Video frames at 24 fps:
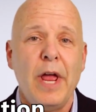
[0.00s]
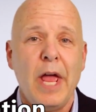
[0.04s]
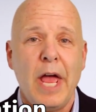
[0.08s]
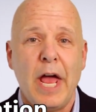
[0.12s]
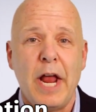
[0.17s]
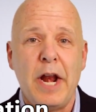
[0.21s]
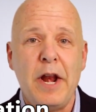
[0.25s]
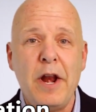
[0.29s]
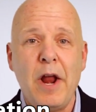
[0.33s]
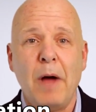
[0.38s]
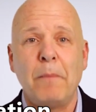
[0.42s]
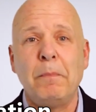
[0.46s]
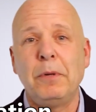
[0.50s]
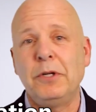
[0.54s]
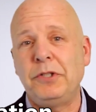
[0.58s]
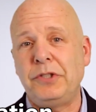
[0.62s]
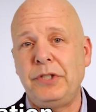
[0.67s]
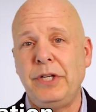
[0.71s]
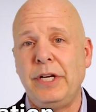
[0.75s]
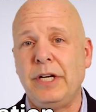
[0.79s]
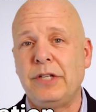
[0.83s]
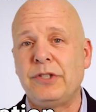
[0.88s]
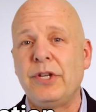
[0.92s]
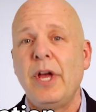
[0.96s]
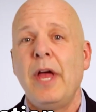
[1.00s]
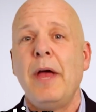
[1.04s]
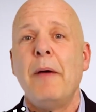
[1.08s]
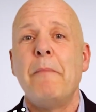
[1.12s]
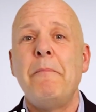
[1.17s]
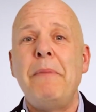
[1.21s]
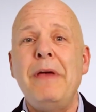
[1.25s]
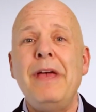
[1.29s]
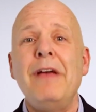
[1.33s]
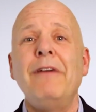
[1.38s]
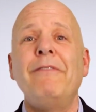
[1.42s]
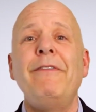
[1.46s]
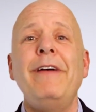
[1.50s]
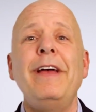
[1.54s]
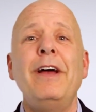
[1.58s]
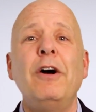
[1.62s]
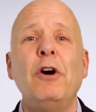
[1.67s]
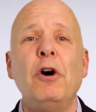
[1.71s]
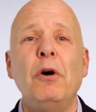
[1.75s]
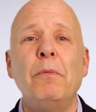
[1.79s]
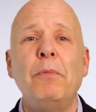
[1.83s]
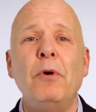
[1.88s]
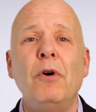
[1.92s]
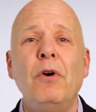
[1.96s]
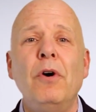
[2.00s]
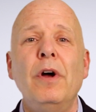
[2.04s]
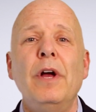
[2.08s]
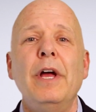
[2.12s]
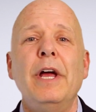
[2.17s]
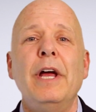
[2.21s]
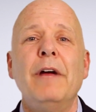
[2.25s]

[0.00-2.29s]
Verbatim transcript: And number six, be available